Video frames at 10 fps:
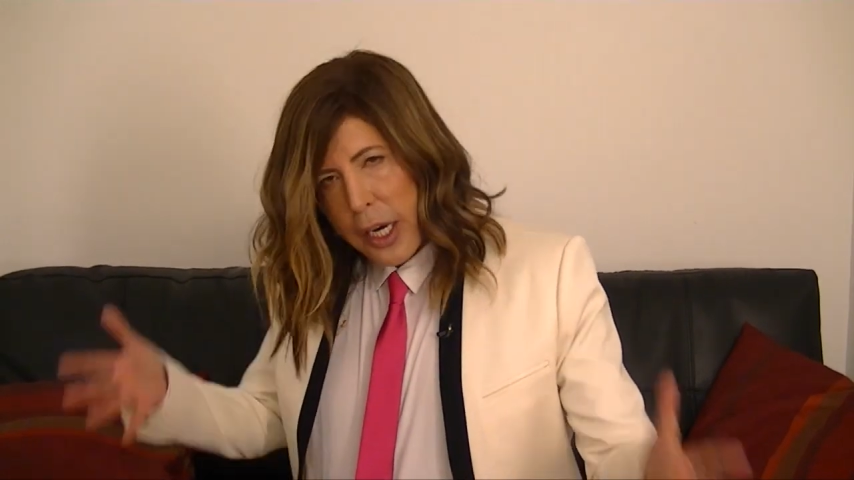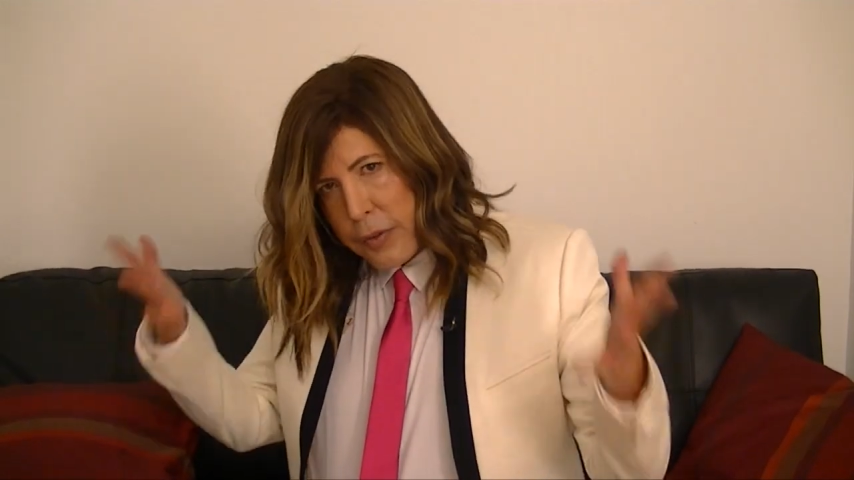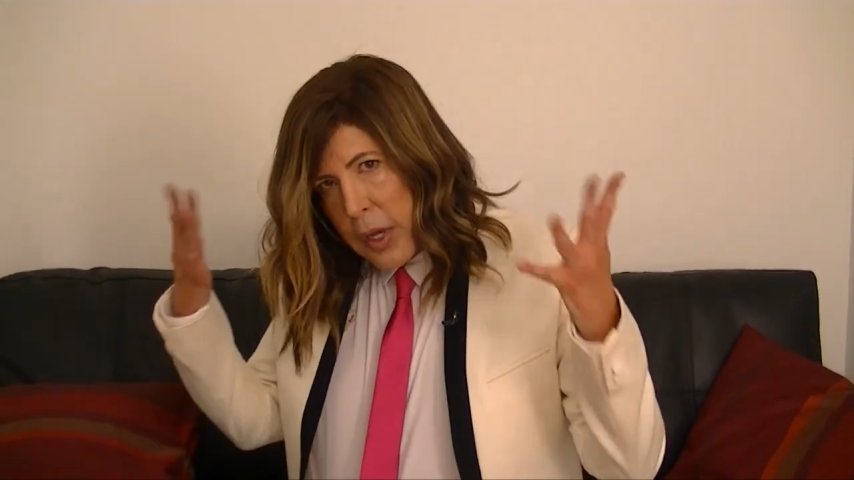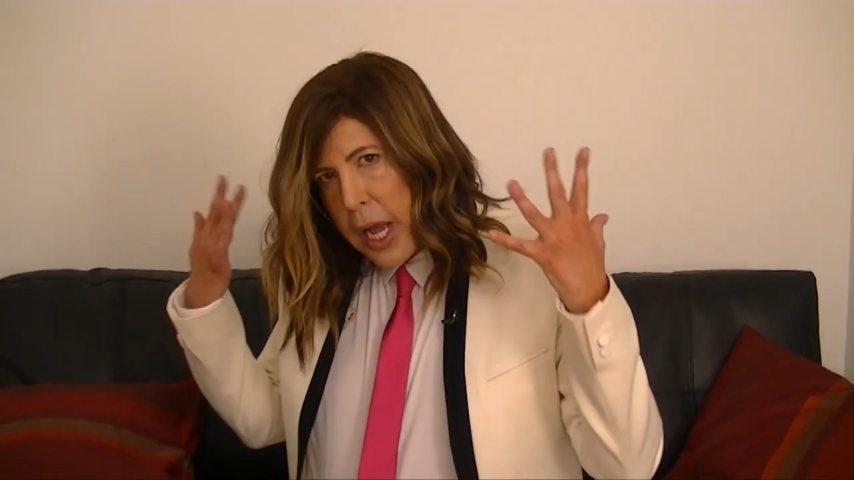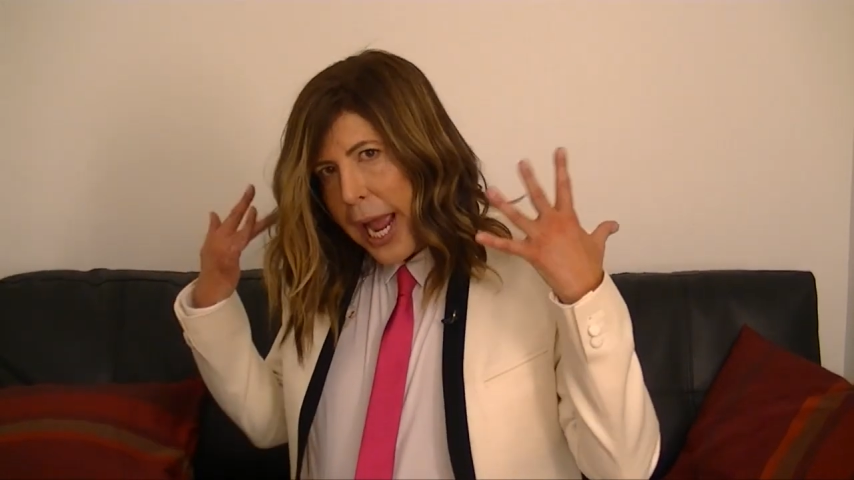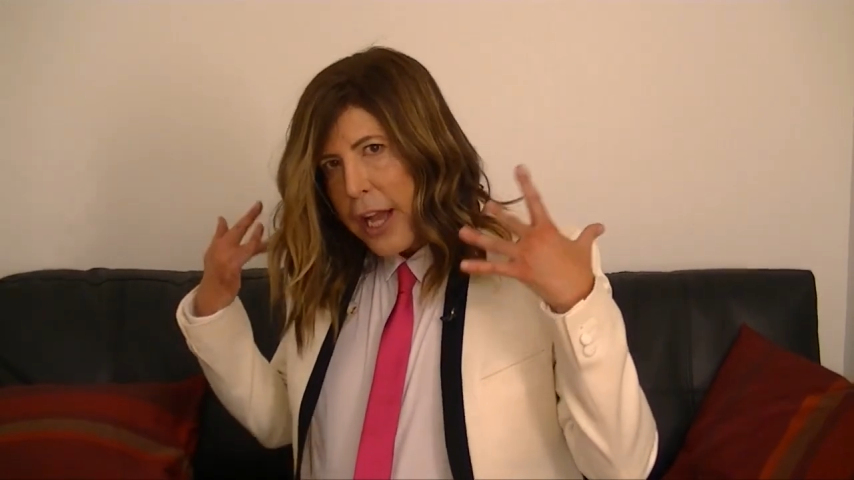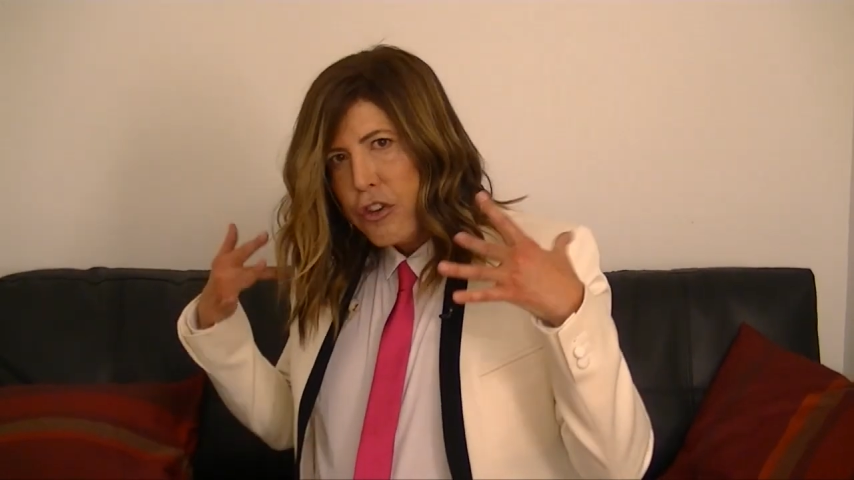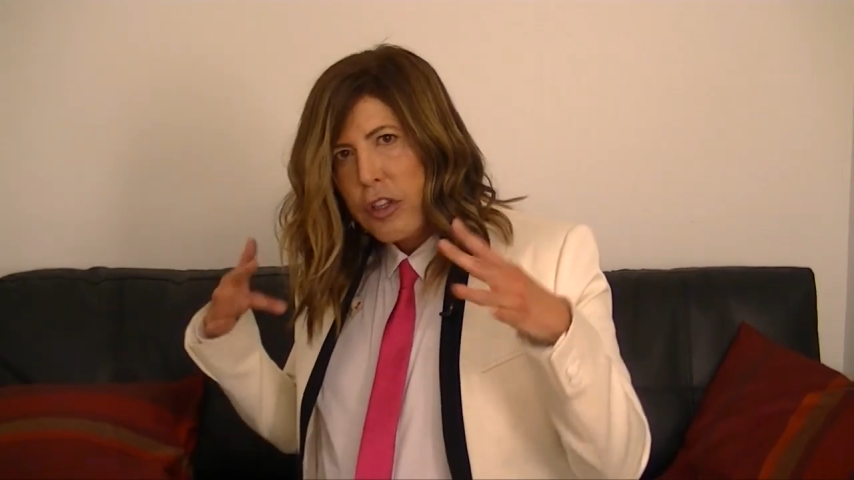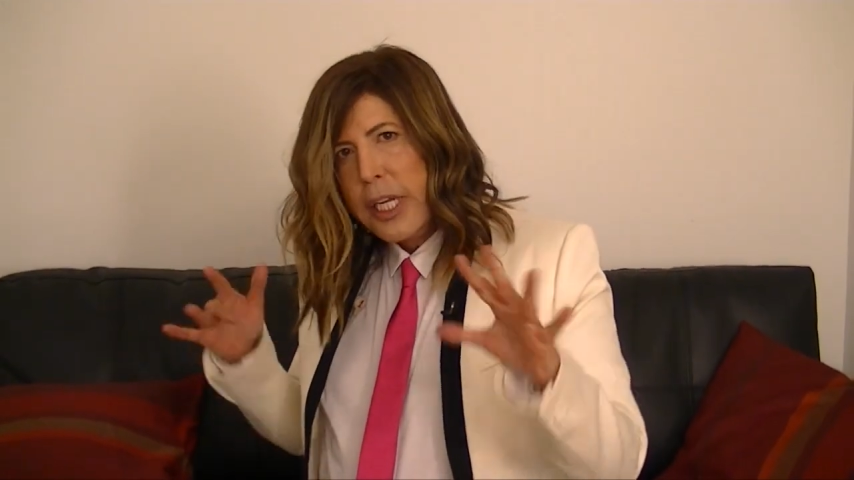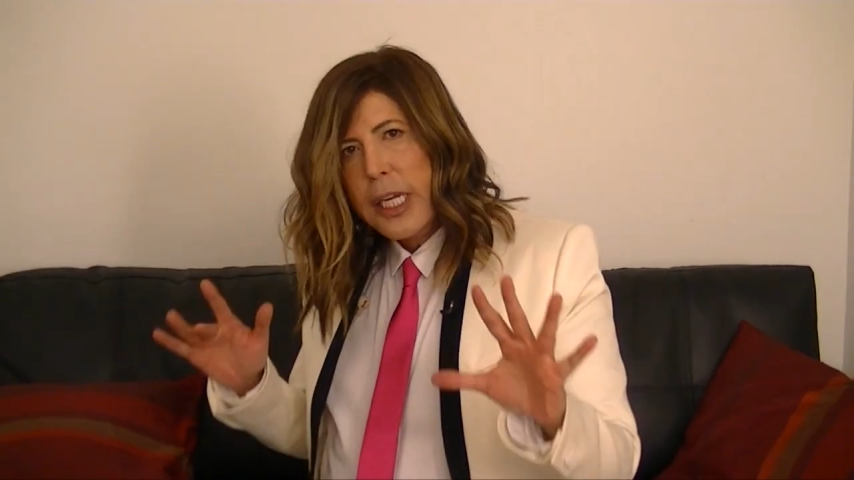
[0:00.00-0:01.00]
kind of
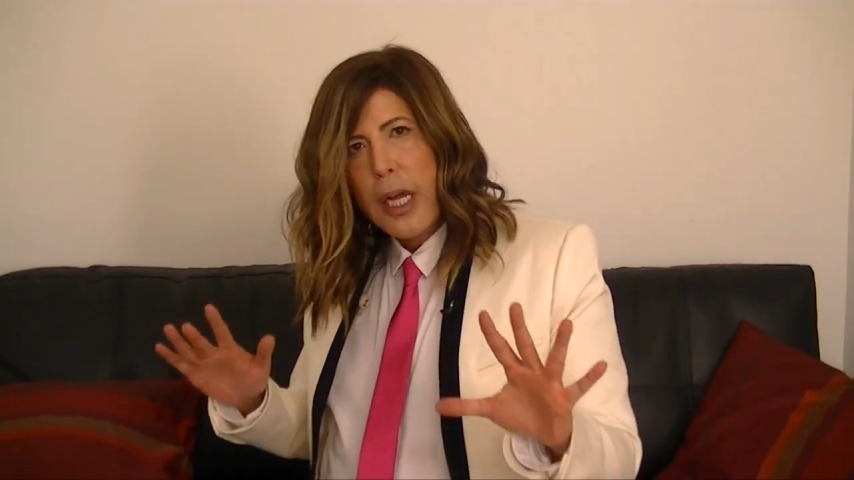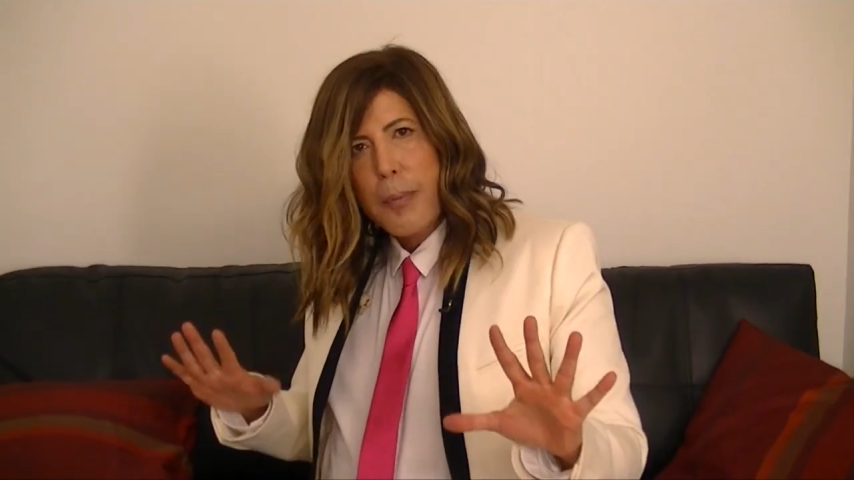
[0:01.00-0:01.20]
Angelina